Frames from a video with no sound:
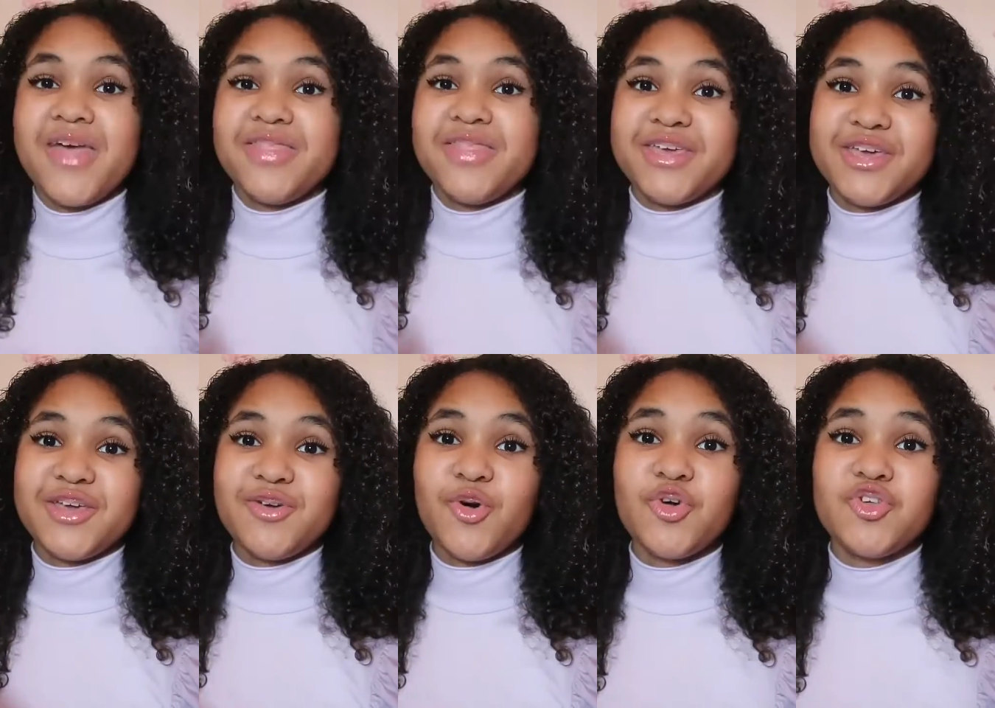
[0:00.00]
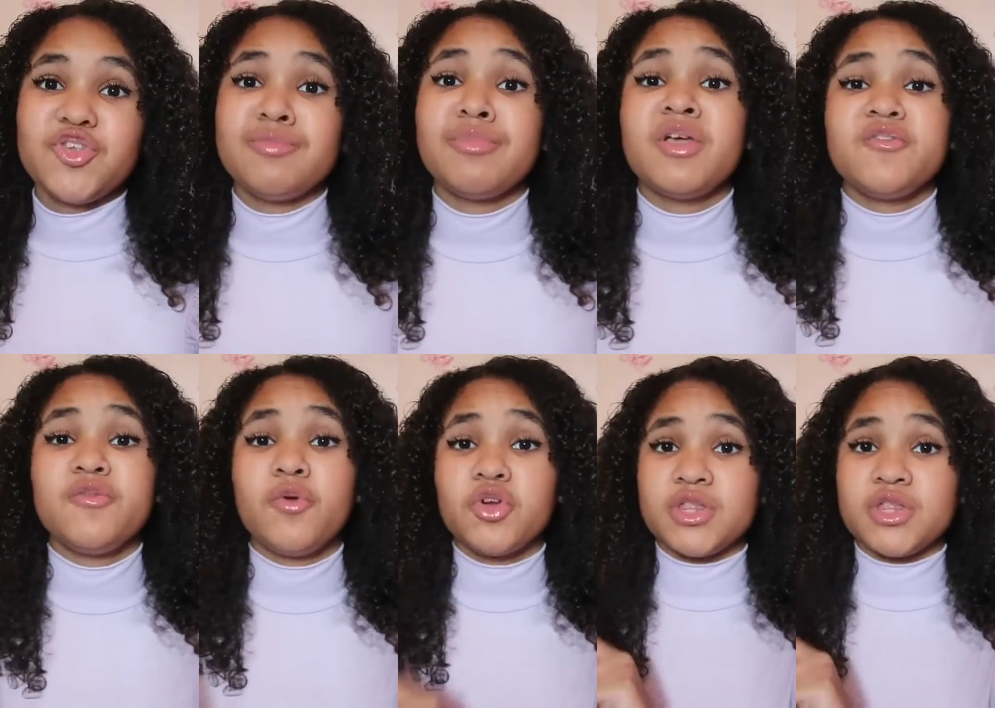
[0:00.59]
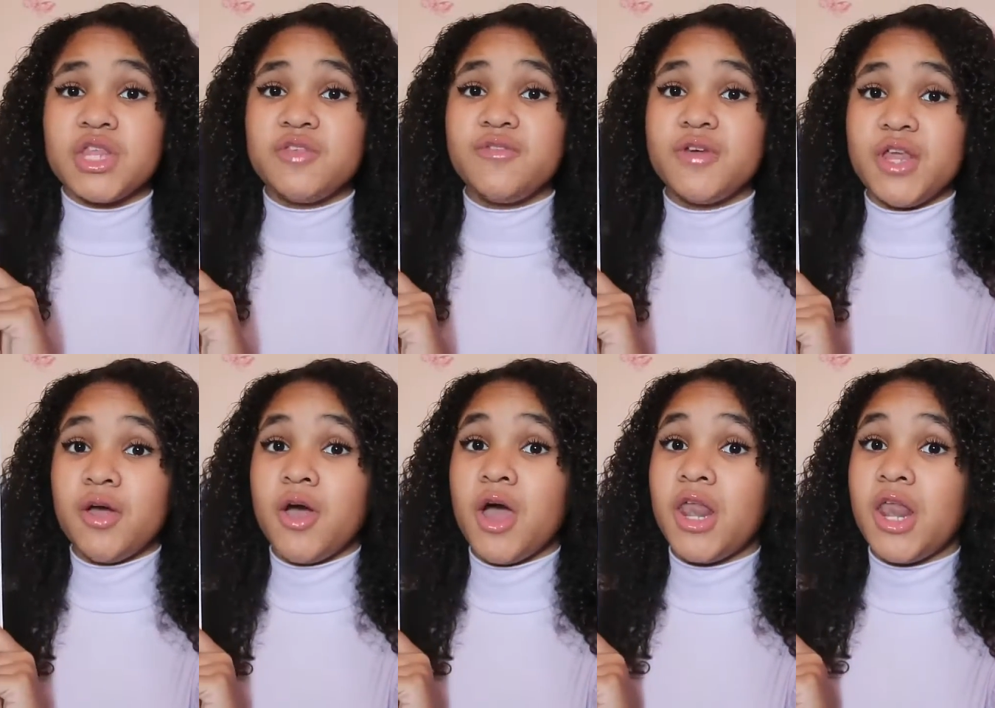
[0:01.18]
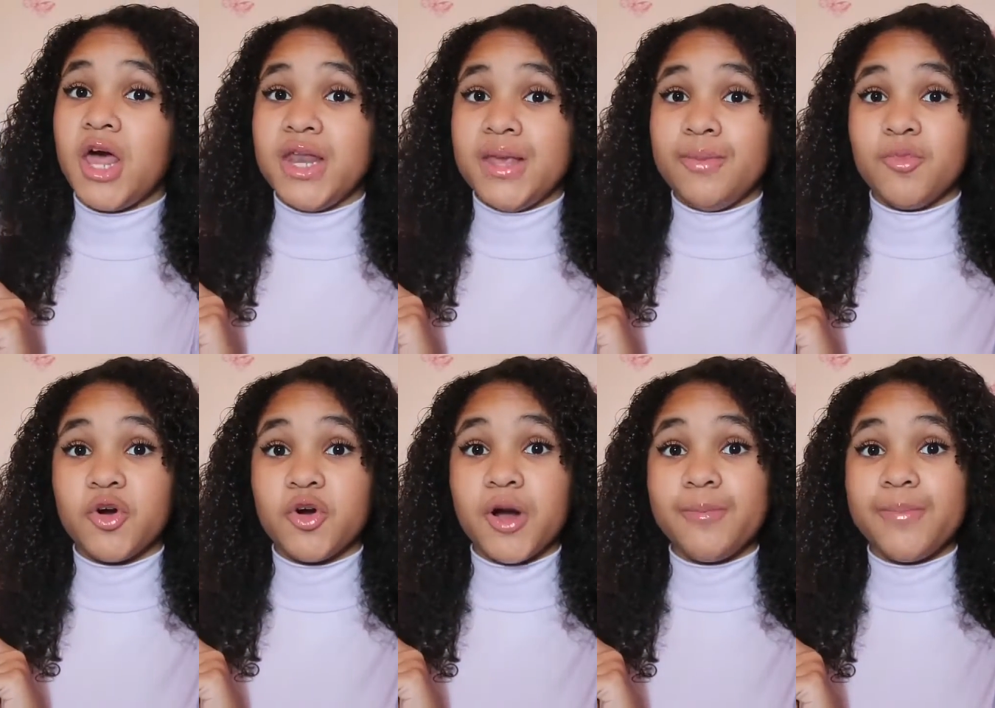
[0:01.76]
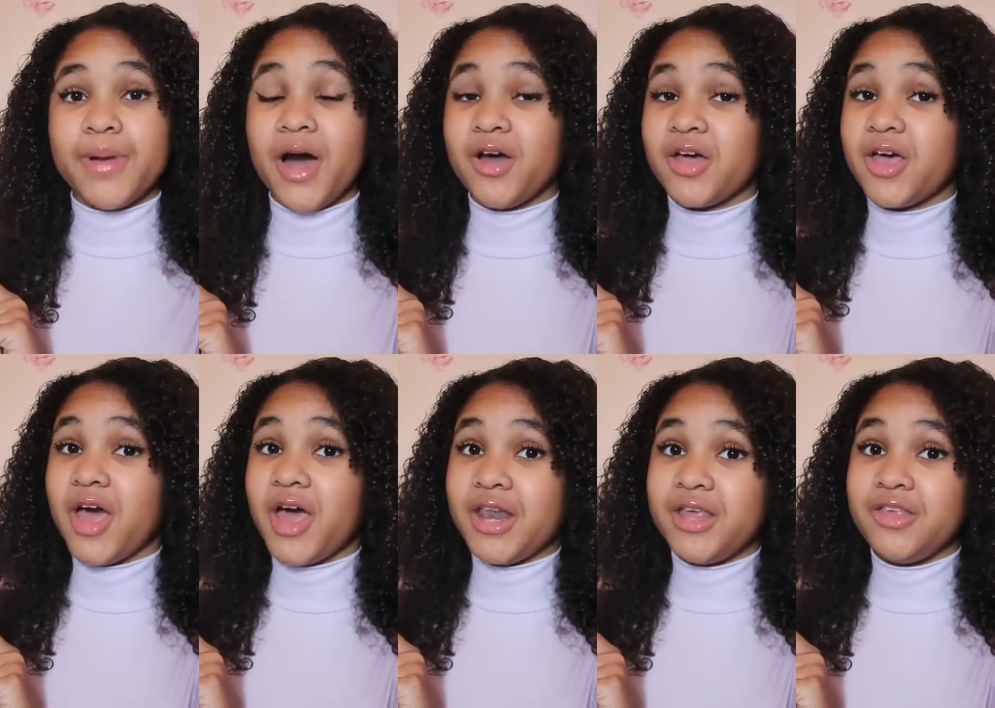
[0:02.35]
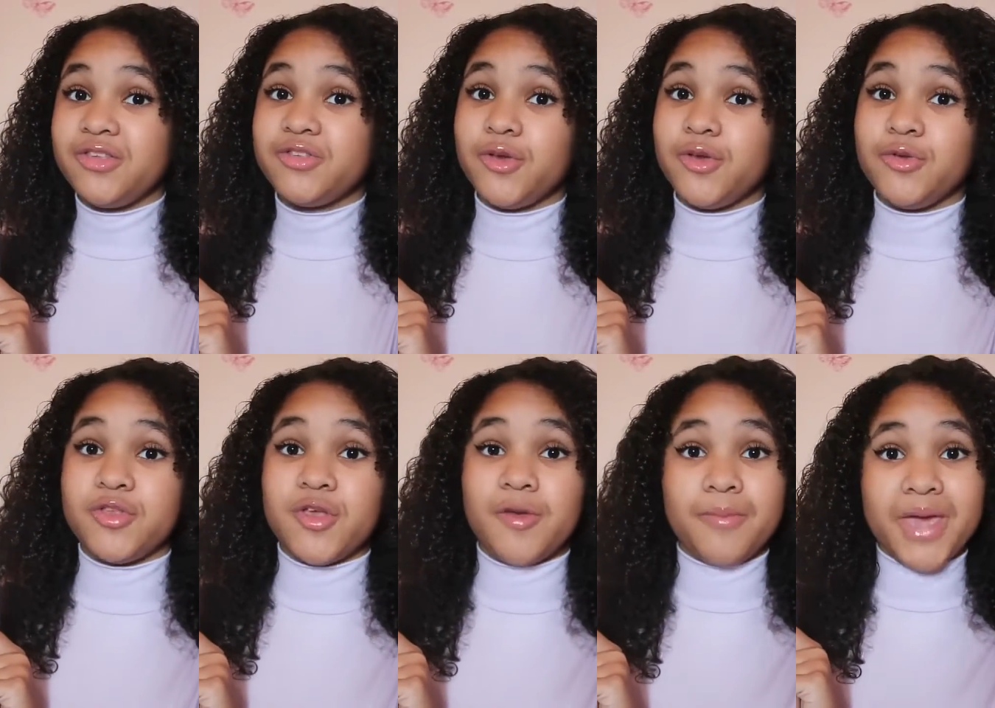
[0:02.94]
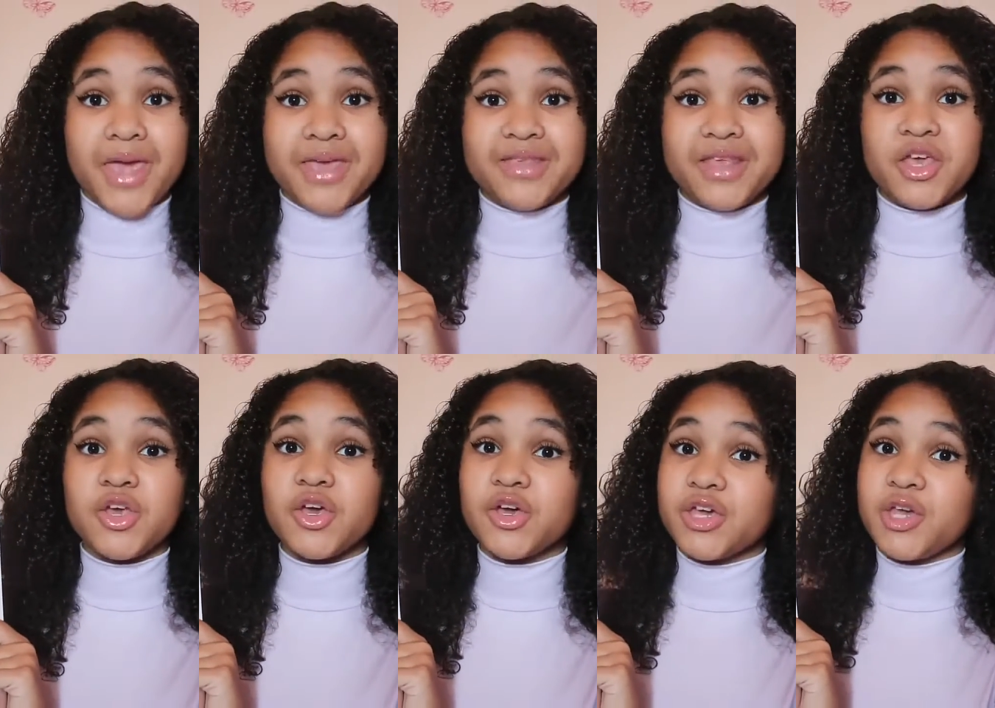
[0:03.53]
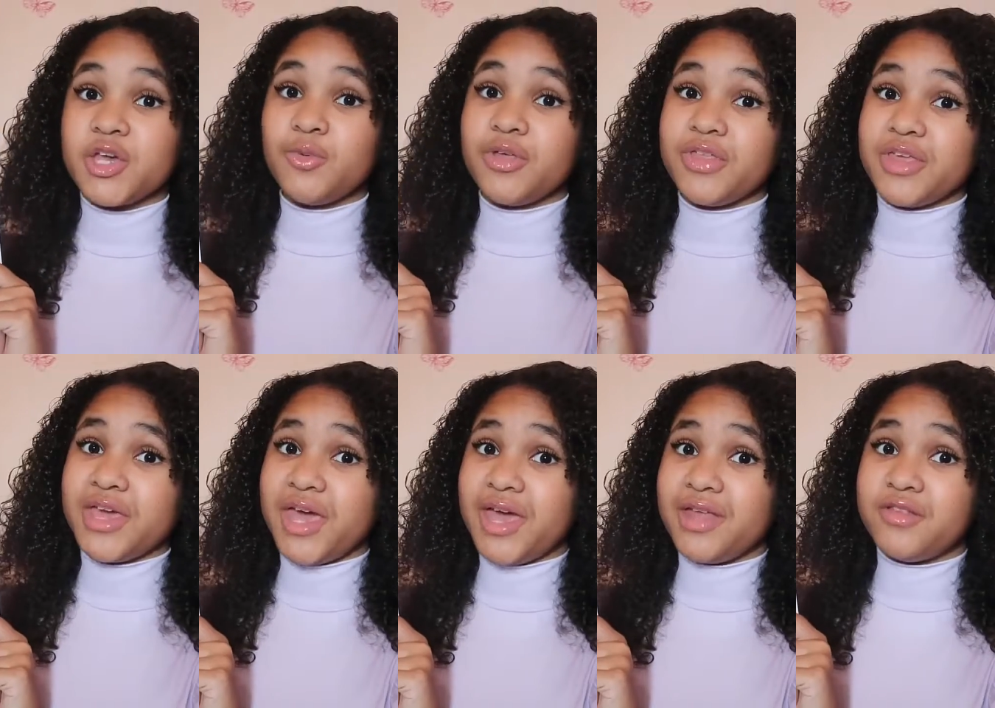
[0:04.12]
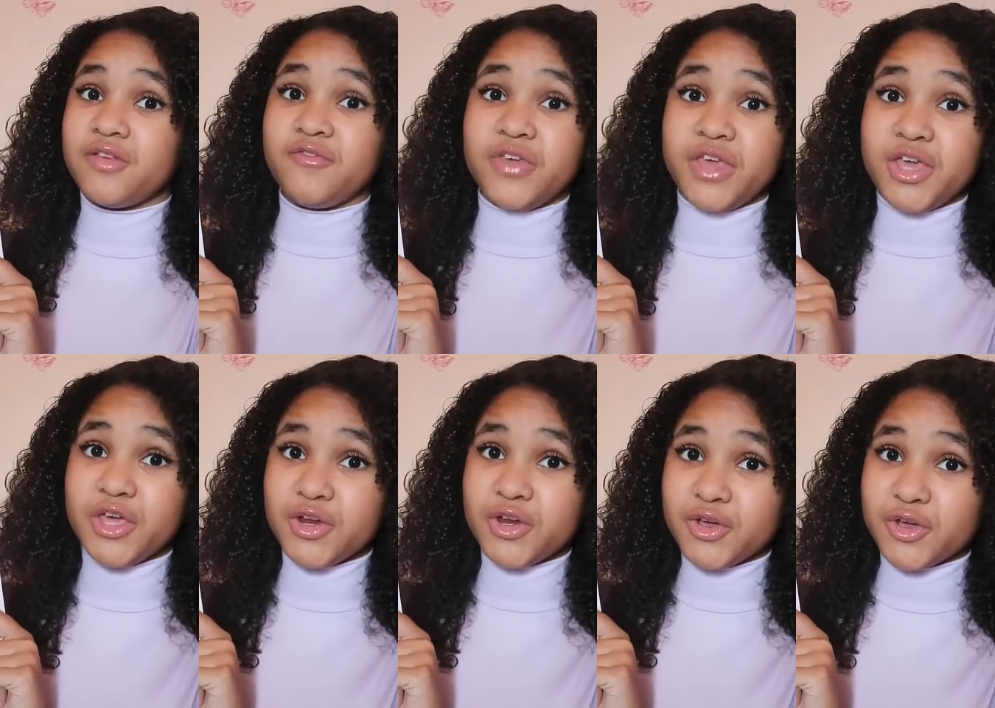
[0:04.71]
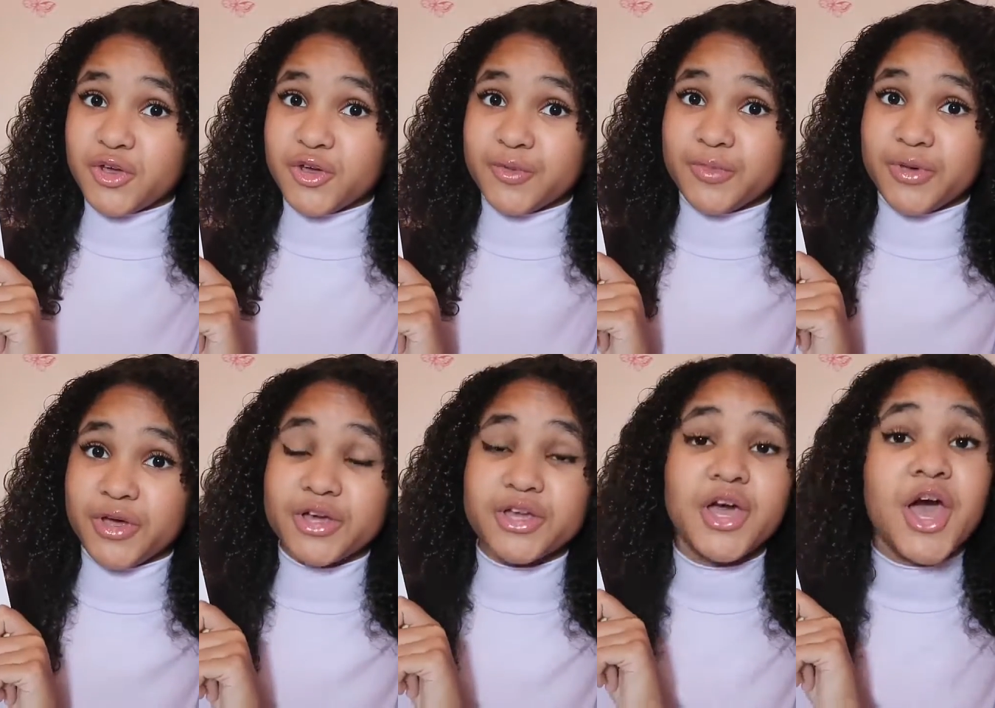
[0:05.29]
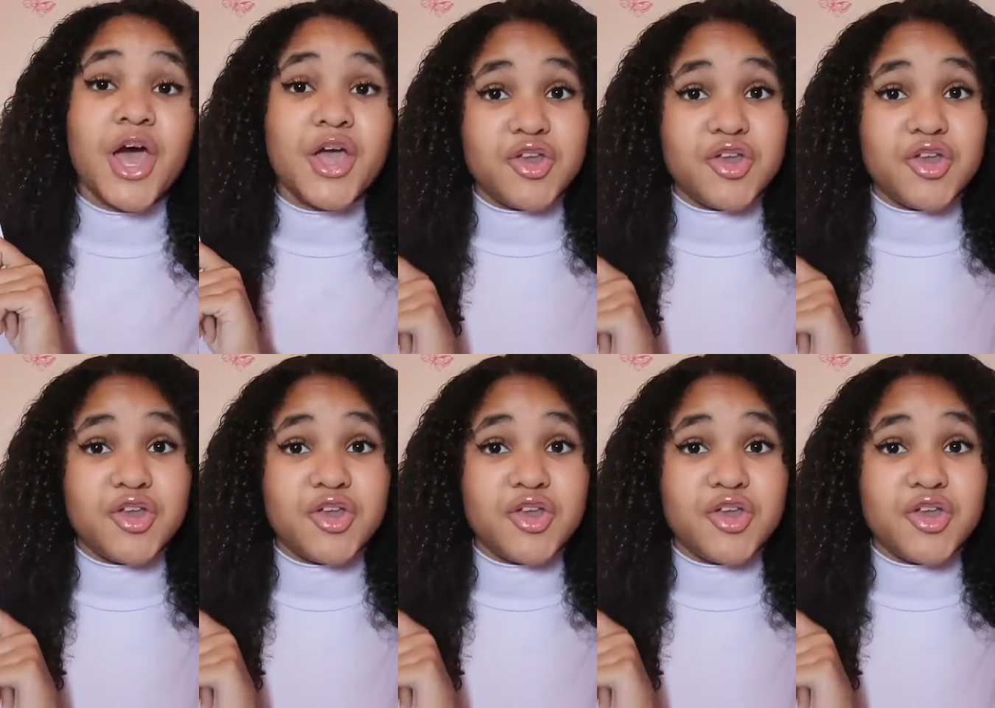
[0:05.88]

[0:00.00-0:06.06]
Thank you all so much for watching this video and learning more about Kirly-Sue's amazing Cooking with Kids vegan cookbook.